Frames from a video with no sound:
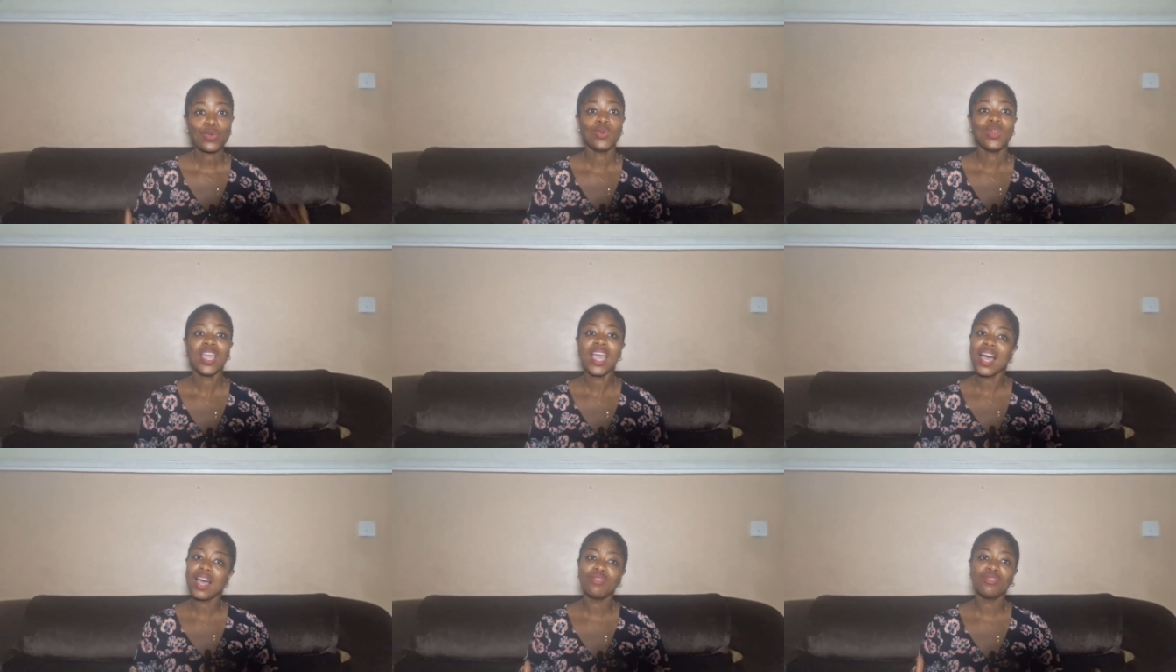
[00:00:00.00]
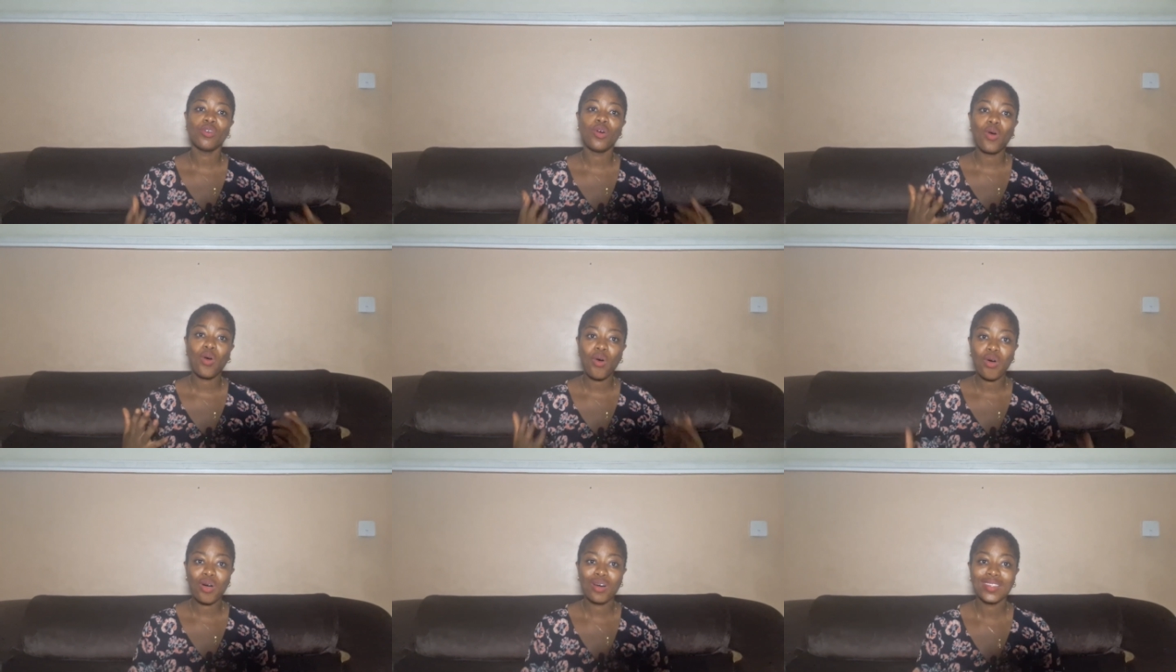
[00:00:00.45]
We have
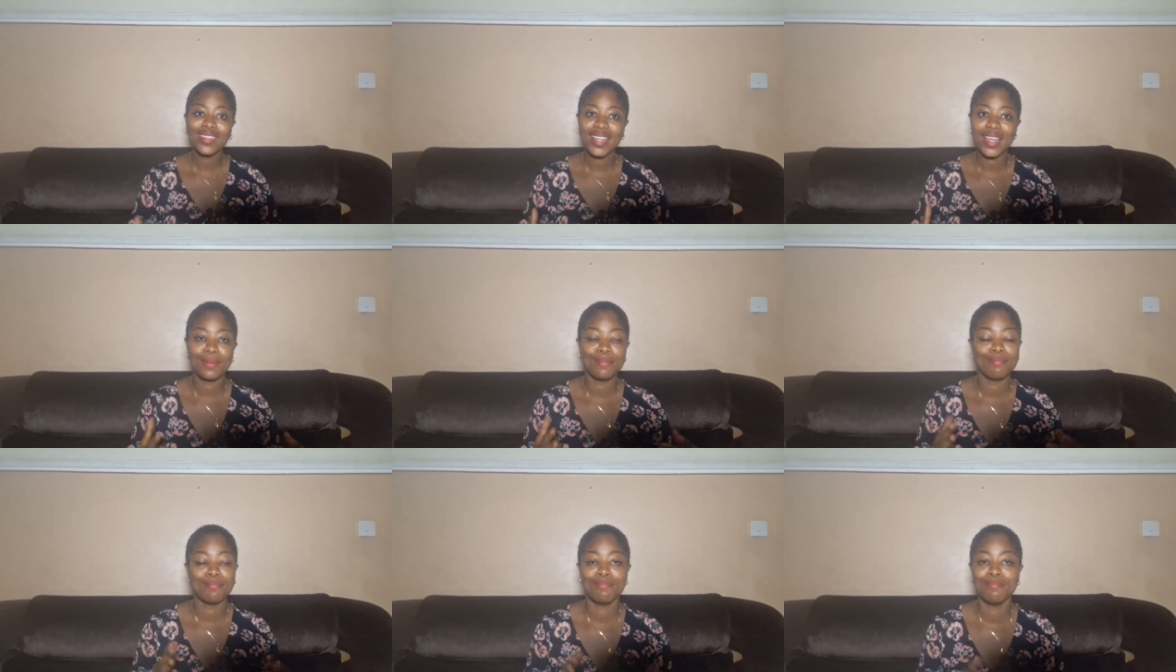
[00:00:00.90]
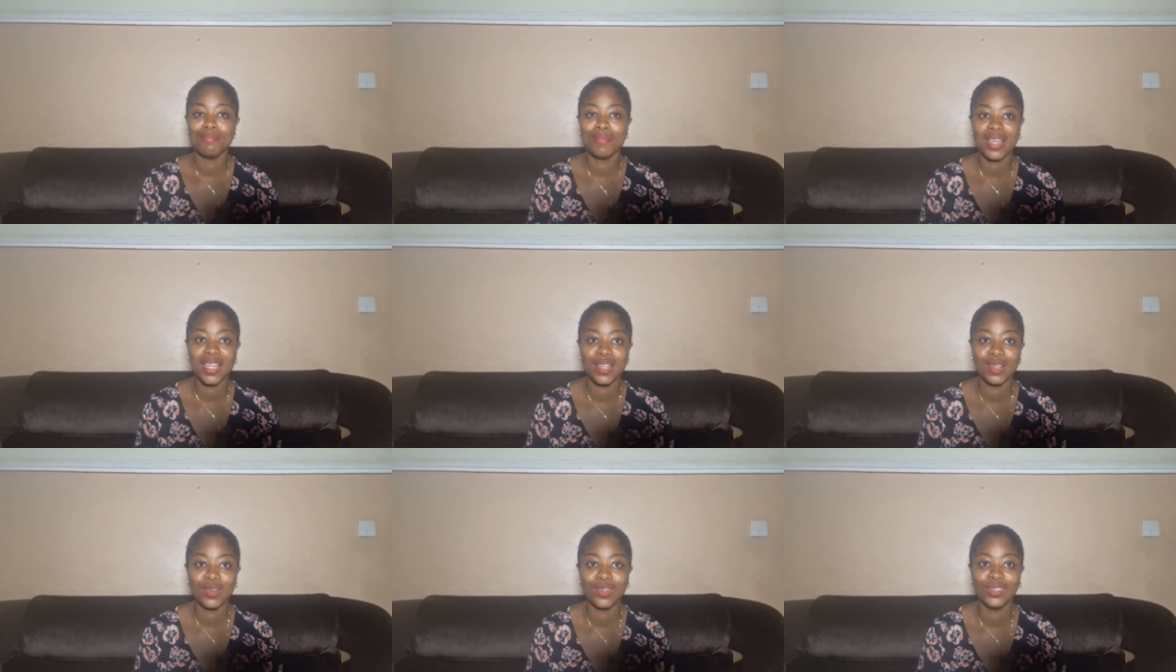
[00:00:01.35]
other
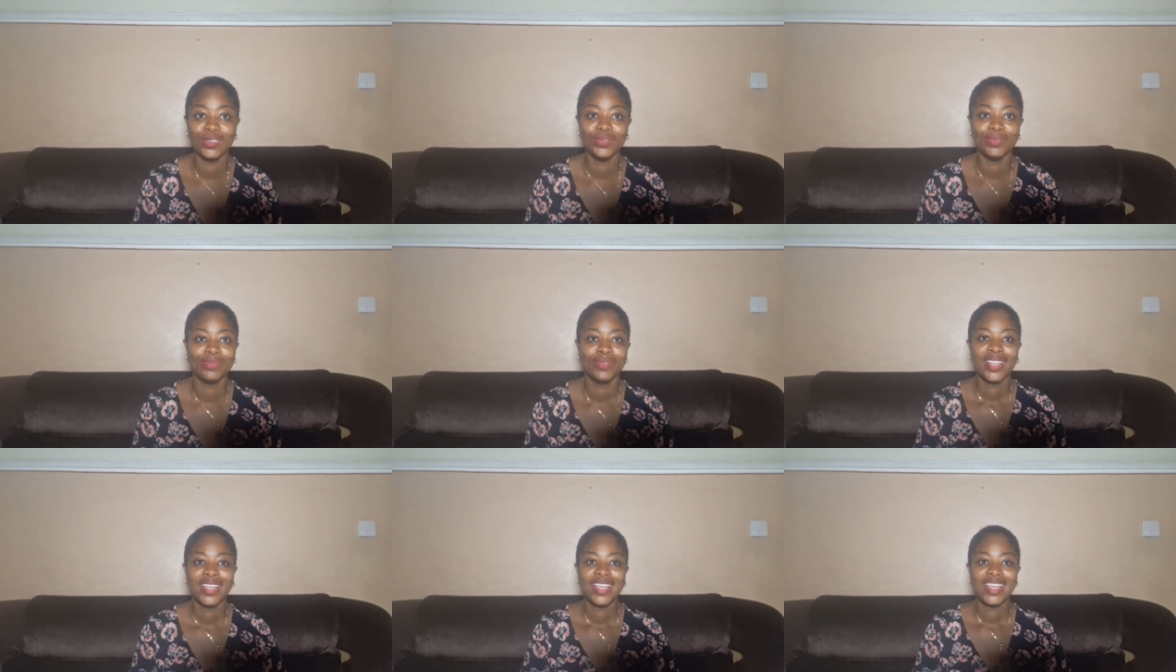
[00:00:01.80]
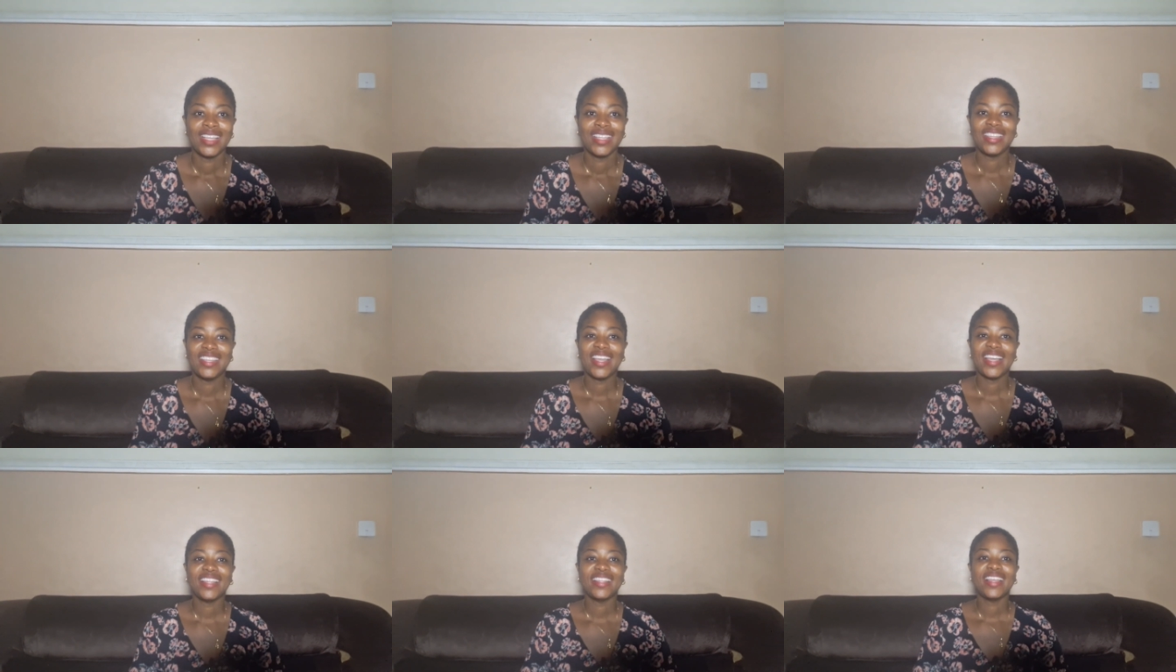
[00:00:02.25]
melon
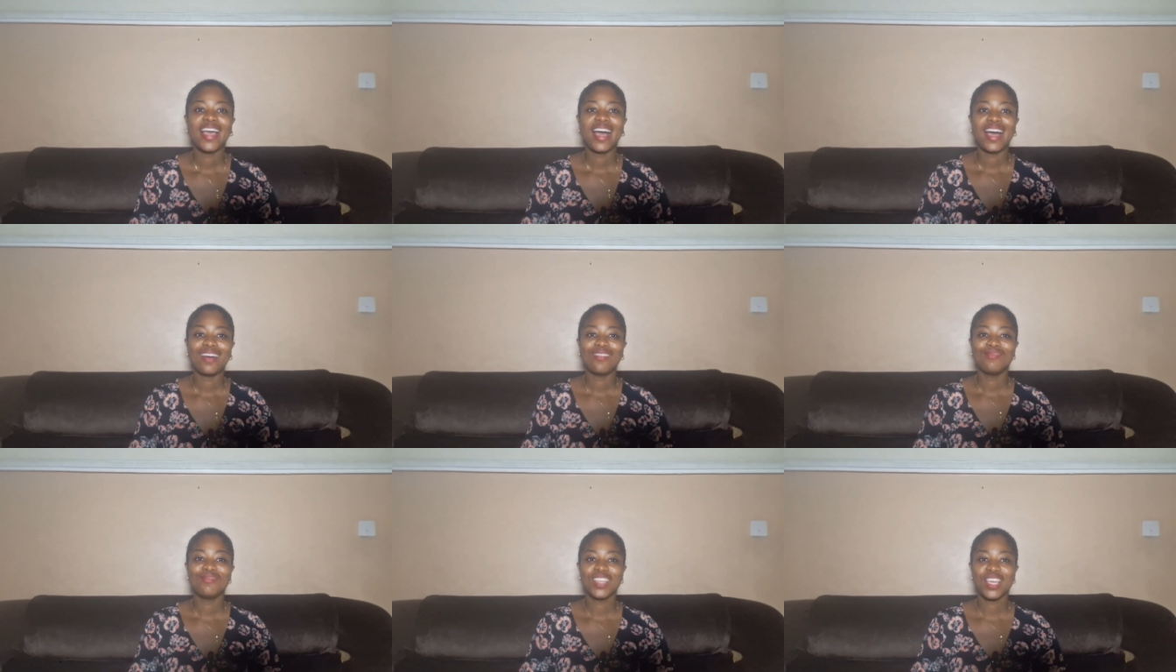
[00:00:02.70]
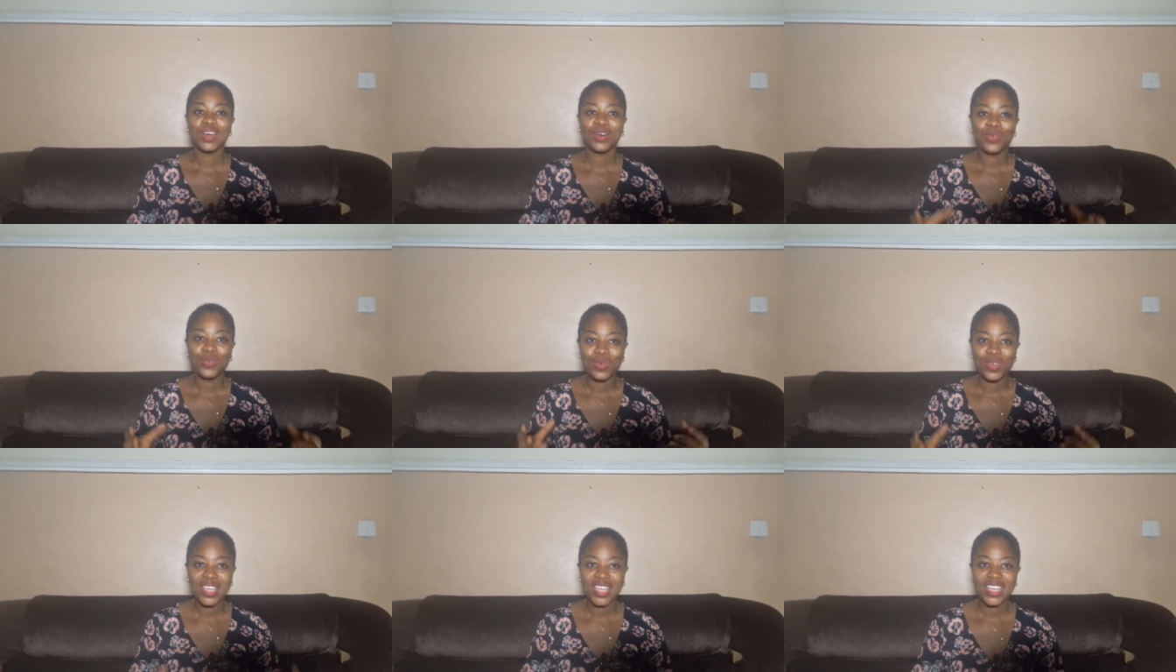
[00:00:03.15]
that have their
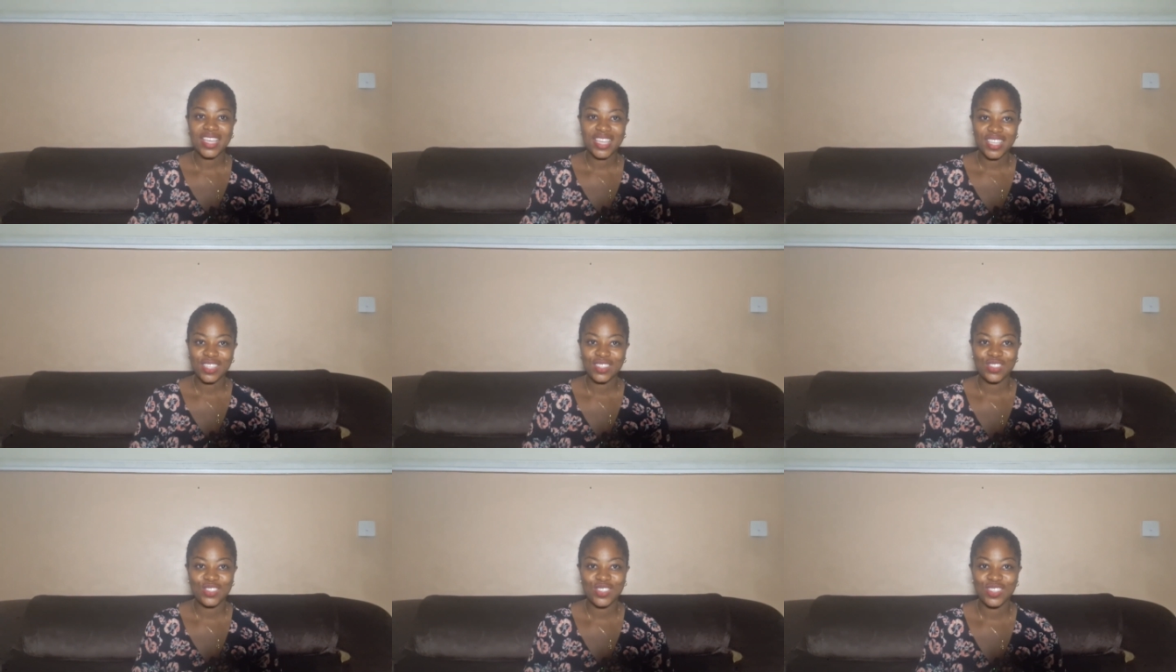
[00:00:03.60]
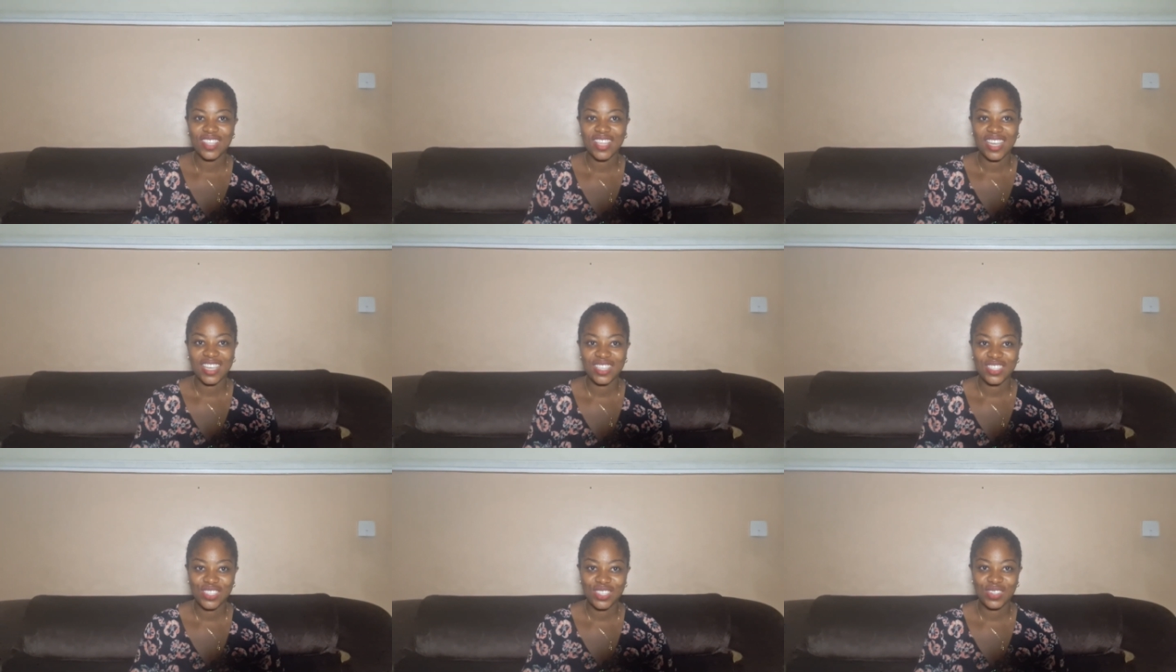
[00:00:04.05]
way into
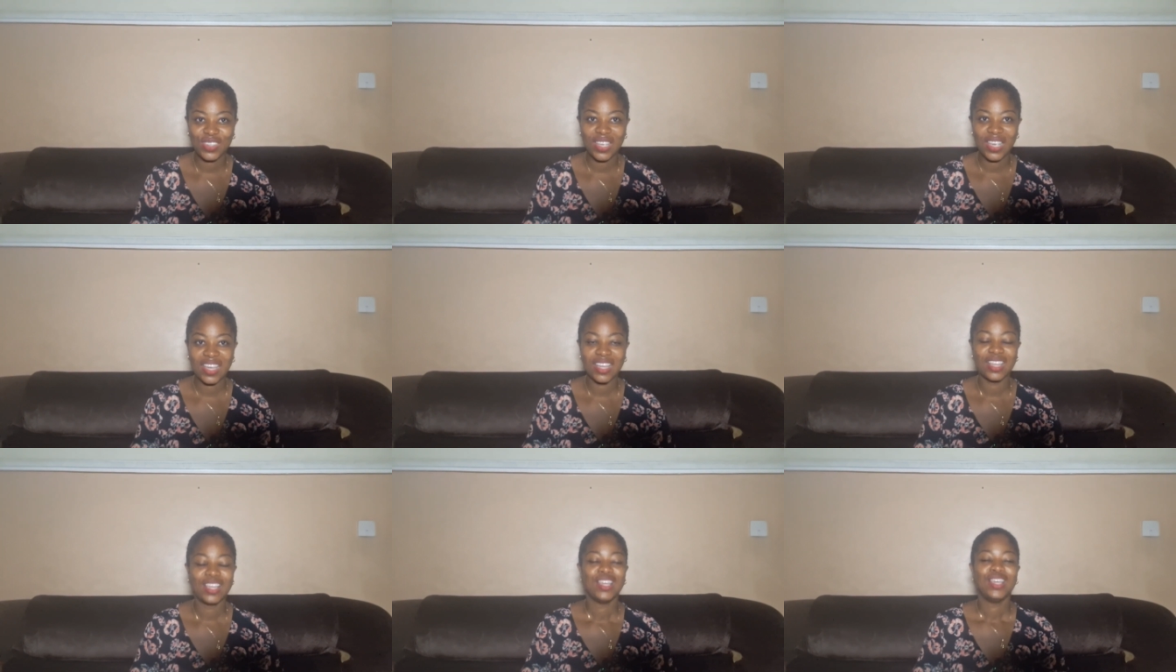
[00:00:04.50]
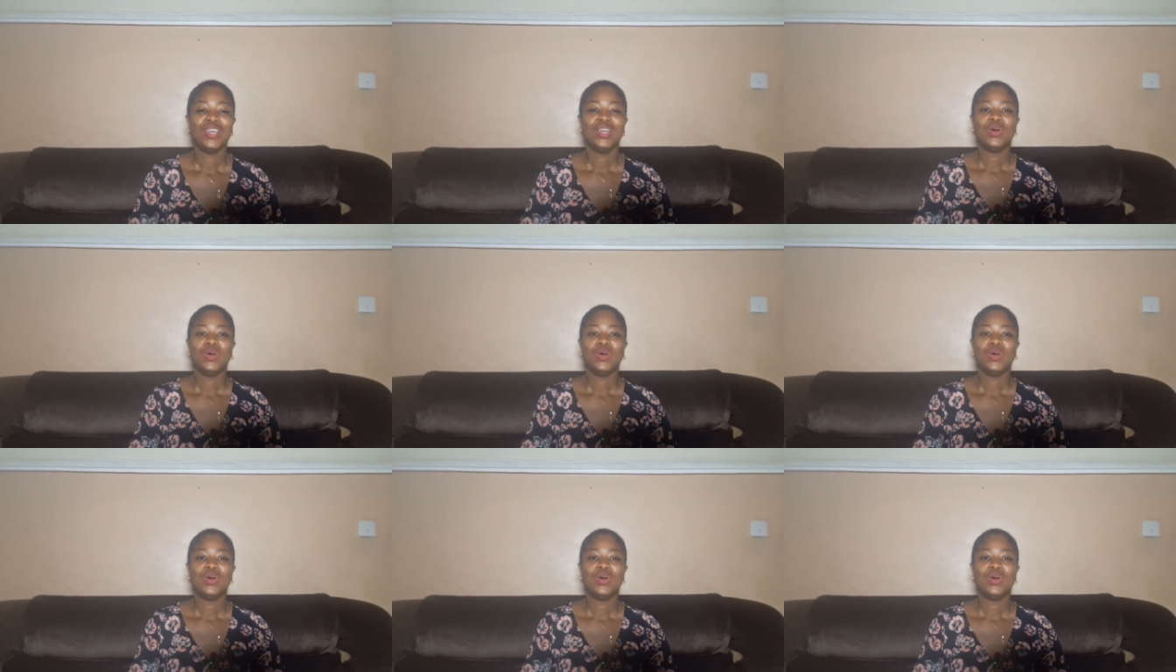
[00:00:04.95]
Nigeria.